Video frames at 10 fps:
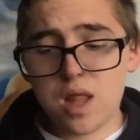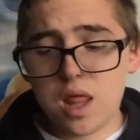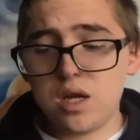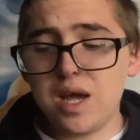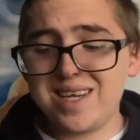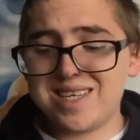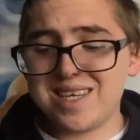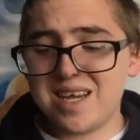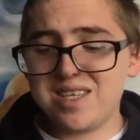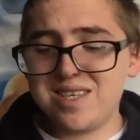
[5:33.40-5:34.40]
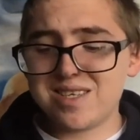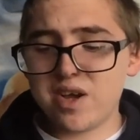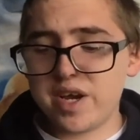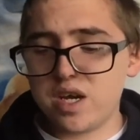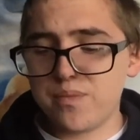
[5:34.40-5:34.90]
Lighting
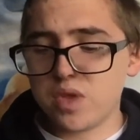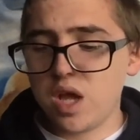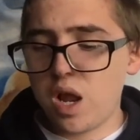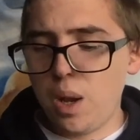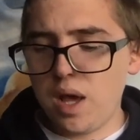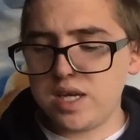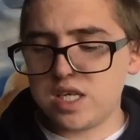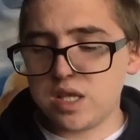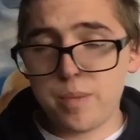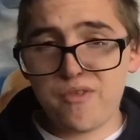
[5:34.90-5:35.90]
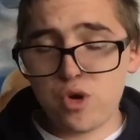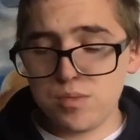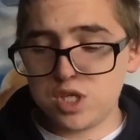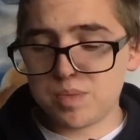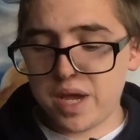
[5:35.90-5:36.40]
designer, lighting the
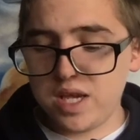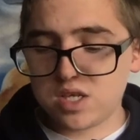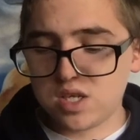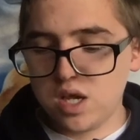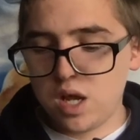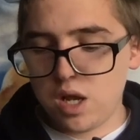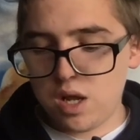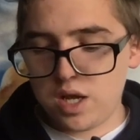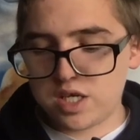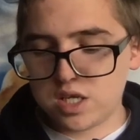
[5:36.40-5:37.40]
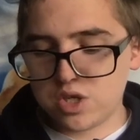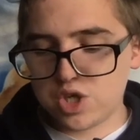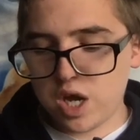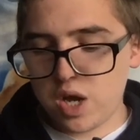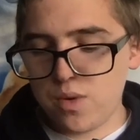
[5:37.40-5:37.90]
performance space, lighting the
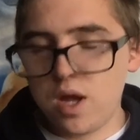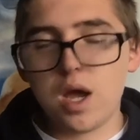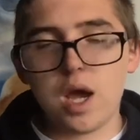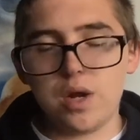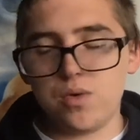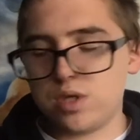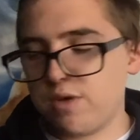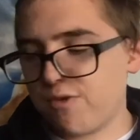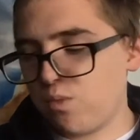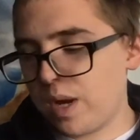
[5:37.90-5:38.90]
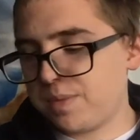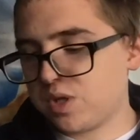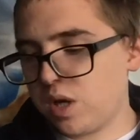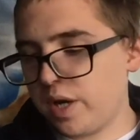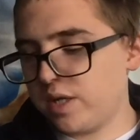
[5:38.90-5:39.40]
show, and all different
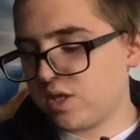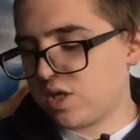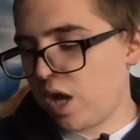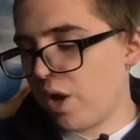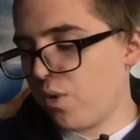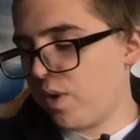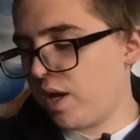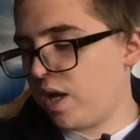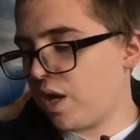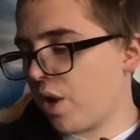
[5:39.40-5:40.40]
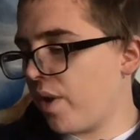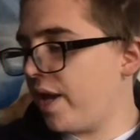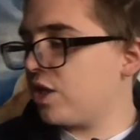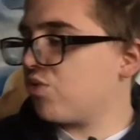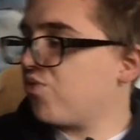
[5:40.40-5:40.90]
websites. So, you know,
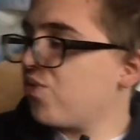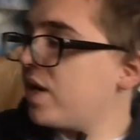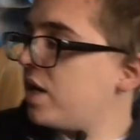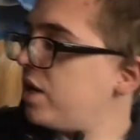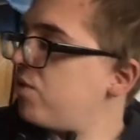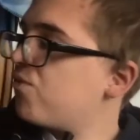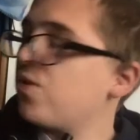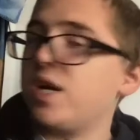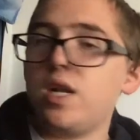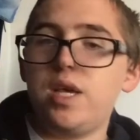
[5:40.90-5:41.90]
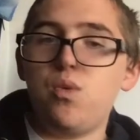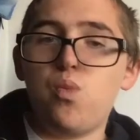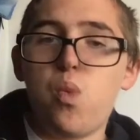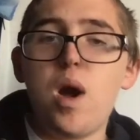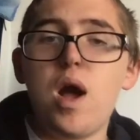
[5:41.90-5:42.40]
it's really, really
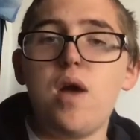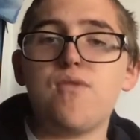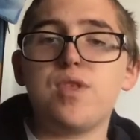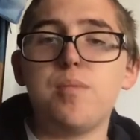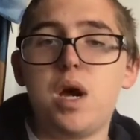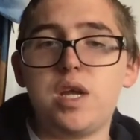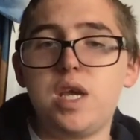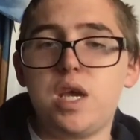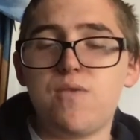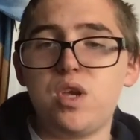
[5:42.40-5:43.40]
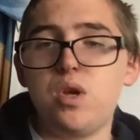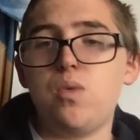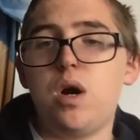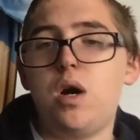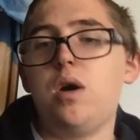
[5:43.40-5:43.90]
worth the money if you
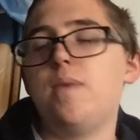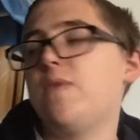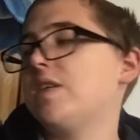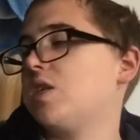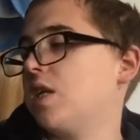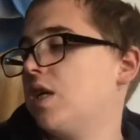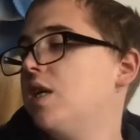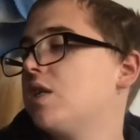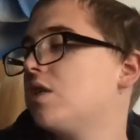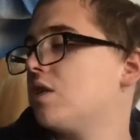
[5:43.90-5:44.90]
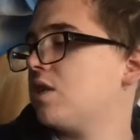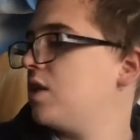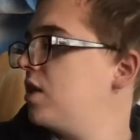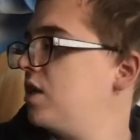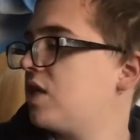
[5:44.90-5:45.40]
are investing into
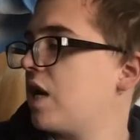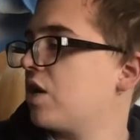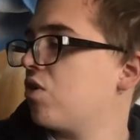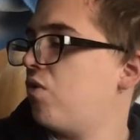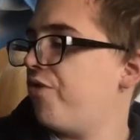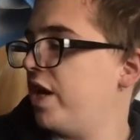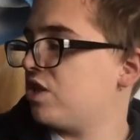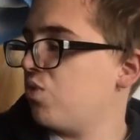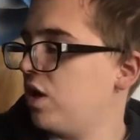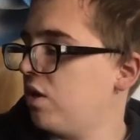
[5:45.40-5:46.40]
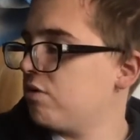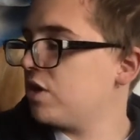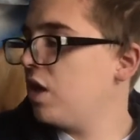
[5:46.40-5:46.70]
the technical theatre world,